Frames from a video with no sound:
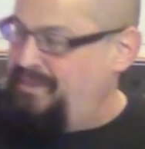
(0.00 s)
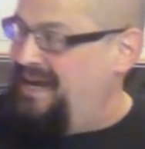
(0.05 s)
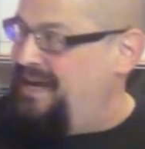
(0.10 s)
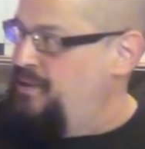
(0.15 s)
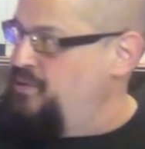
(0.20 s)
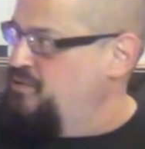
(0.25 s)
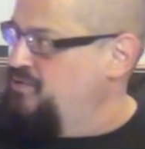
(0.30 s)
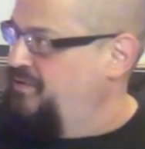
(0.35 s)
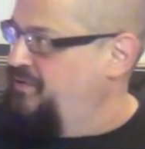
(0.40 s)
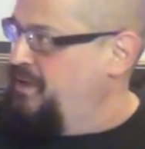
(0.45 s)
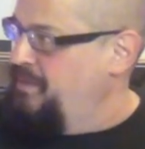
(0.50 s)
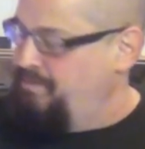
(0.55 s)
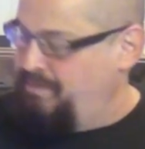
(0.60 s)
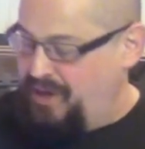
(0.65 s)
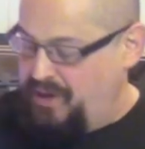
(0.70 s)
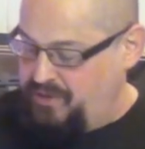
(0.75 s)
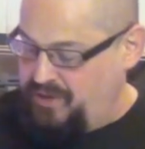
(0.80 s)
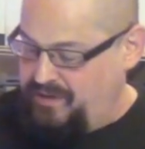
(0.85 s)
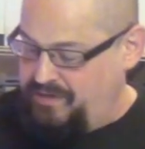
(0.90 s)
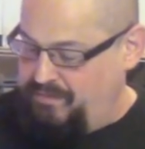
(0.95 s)
powder of
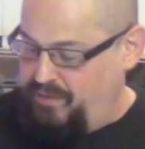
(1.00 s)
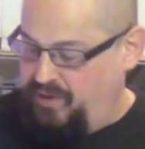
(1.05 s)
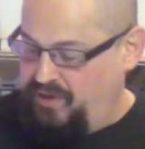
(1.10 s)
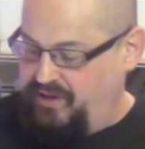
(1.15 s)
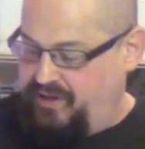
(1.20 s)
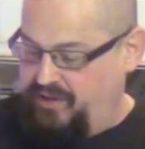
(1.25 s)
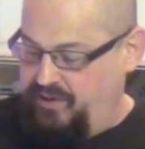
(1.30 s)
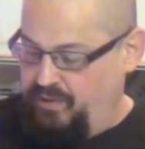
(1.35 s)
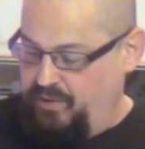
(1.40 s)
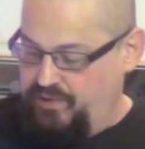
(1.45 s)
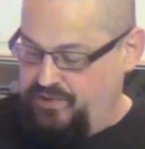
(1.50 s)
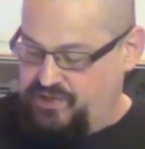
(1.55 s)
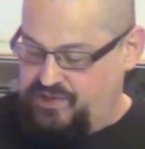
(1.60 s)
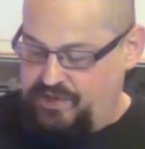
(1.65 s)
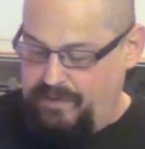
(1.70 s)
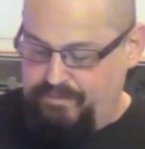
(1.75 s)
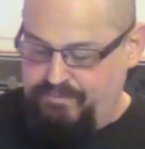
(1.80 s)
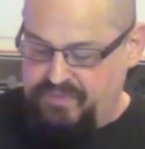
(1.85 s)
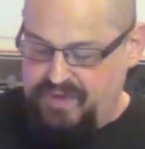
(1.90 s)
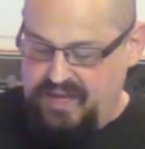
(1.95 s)
component molecules,